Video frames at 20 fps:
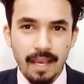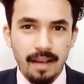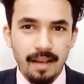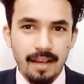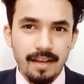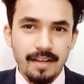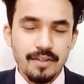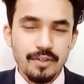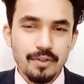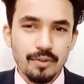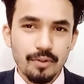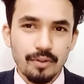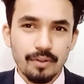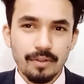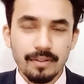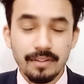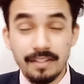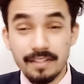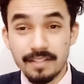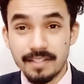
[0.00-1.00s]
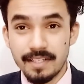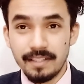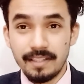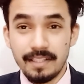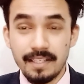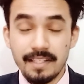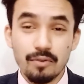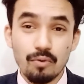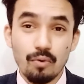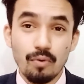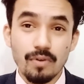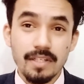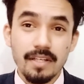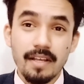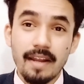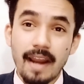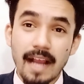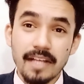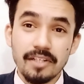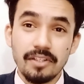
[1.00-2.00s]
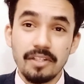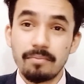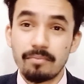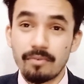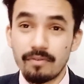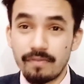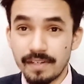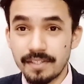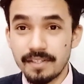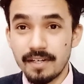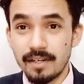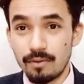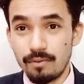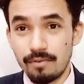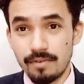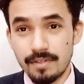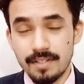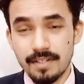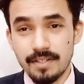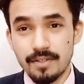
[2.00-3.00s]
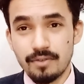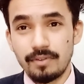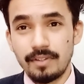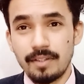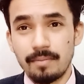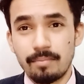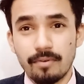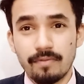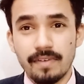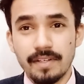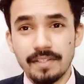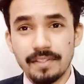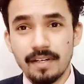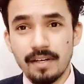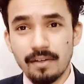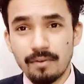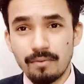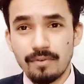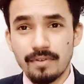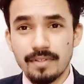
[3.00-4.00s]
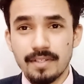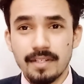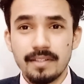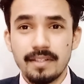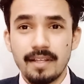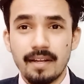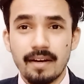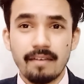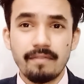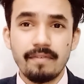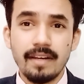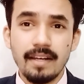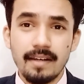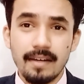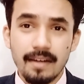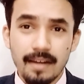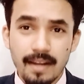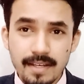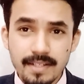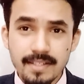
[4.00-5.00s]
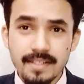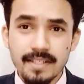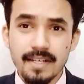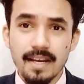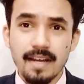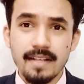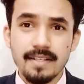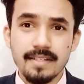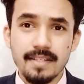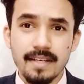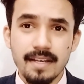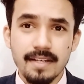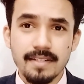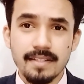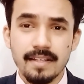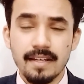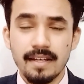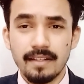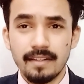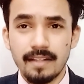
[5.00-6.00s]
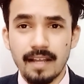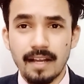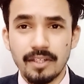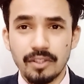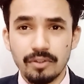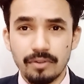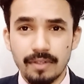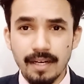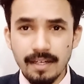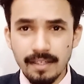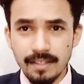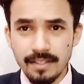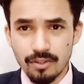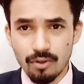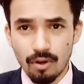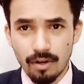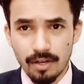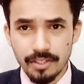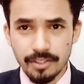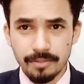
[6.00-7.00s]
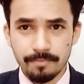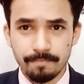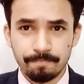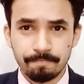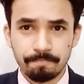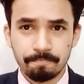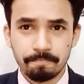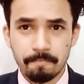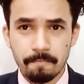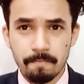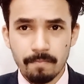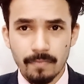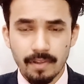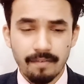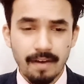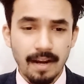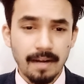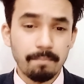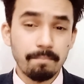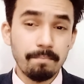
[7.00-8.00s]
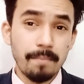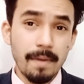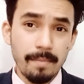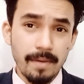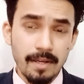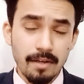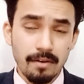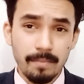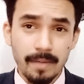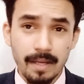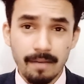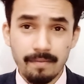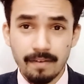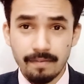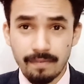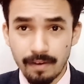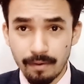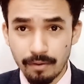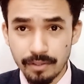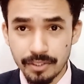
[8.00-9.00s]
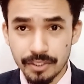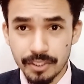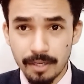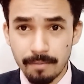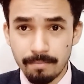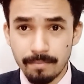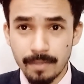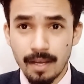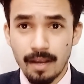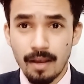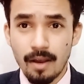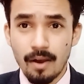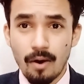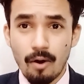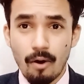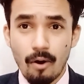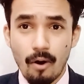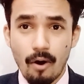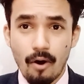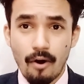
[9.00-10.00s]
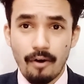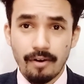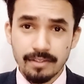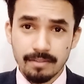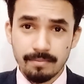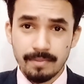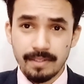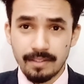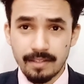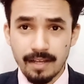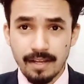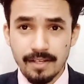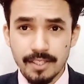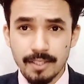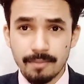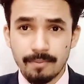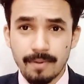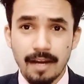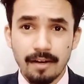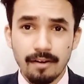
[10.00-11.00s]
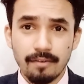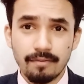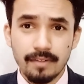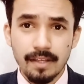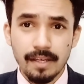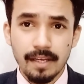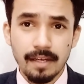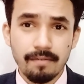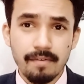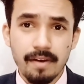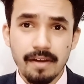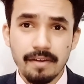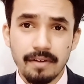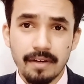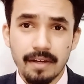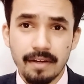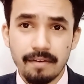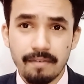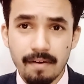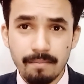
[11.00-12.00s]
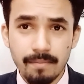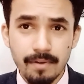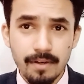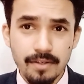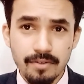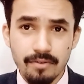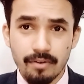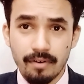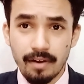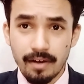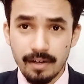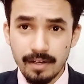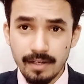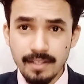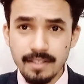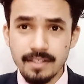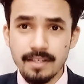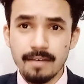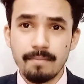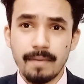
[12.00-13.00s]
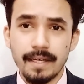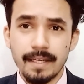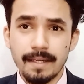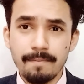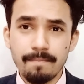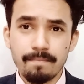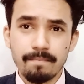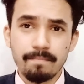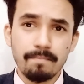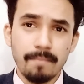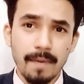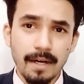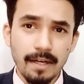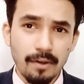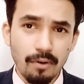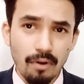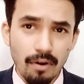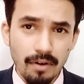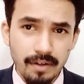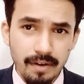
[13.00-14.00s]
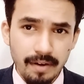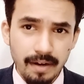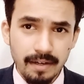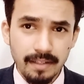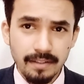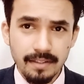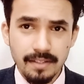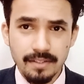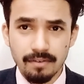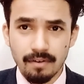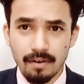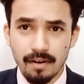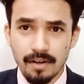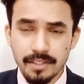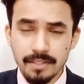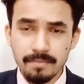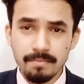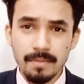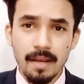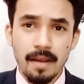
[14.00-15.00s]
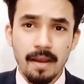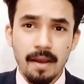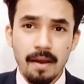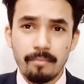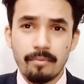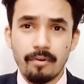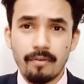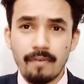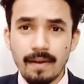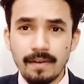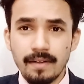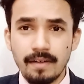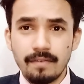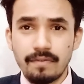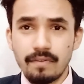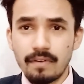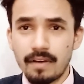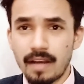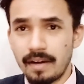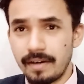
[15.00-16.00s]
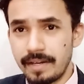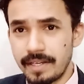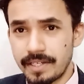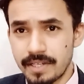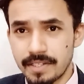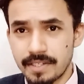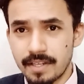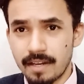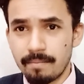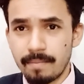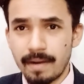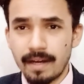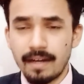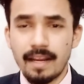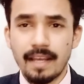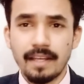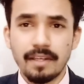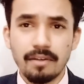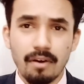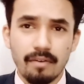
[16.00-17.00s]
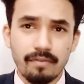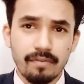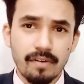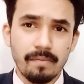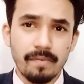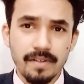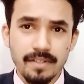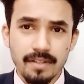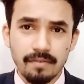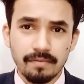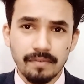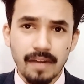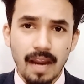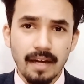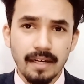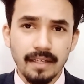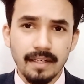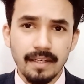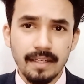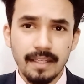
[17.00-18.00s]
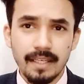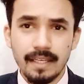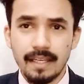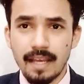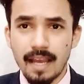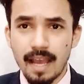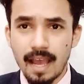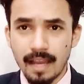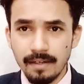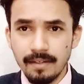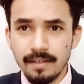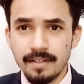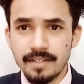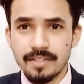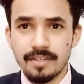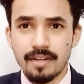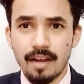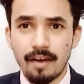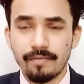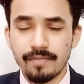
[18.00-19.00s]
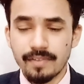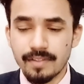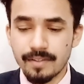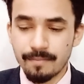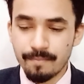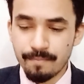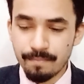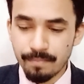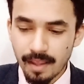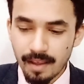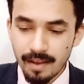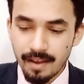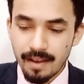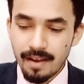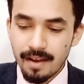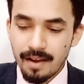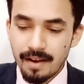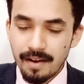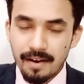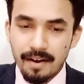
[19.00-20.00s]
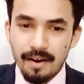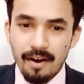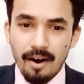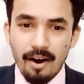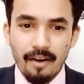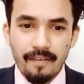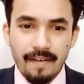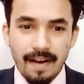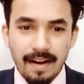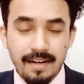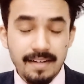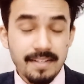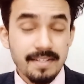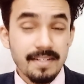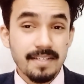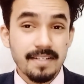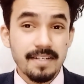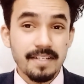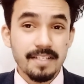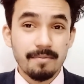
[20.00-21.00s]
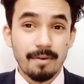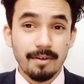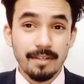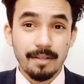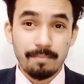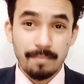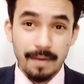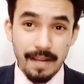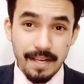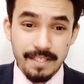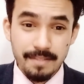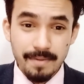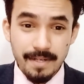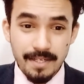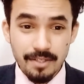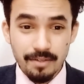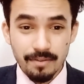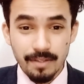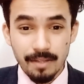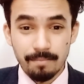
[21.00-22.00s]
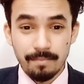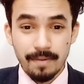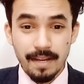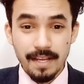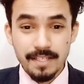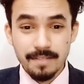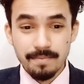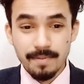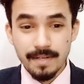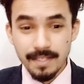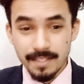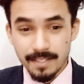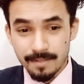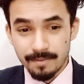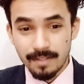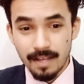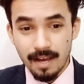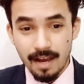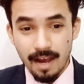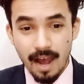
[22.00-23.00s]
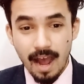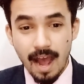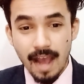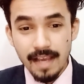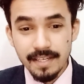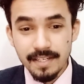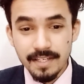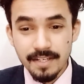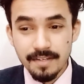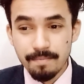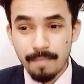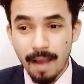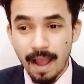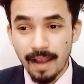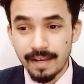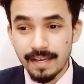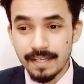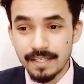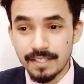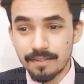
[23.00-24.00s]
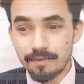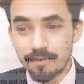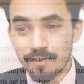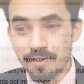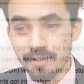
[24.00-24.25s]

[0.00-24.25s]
so see these courses are actually professional courses so in the professional courses there are very less chances that you get scholarship right maybe you'll be given fellowship or some internship kind of thing where you can reimburse or earn some money but not directly the scholarship provided few conditions are met like you are from reserved category and stuffs Alright, let's discuss about the placements. So the placements, the highest package was